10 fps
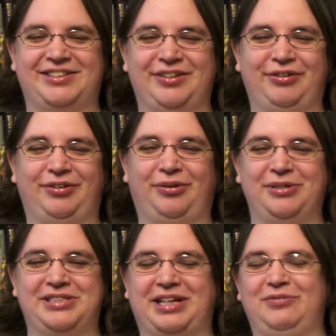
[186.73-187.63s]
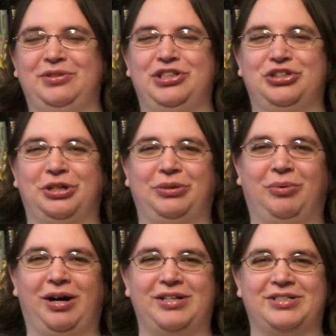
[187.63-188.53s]
They're always kind of a joy to
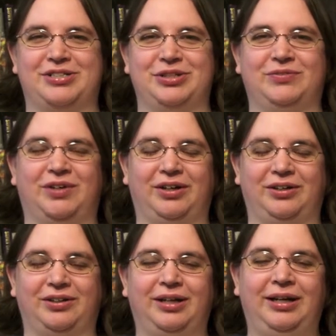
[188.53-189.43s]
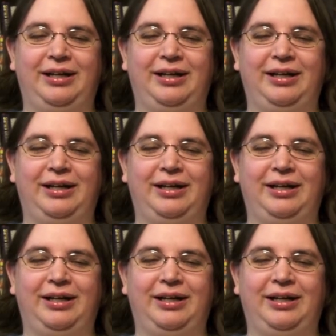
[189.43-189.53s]
watch so far